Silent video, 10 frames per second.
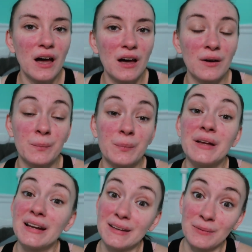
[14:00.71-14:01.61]
Um,
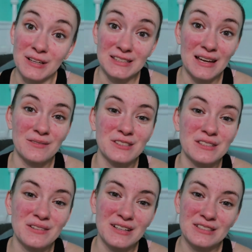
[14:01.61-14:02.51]
but anyways, I will
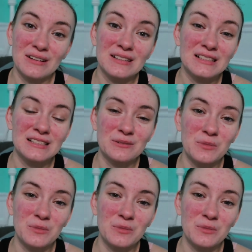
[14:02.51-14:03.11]
see you guys all in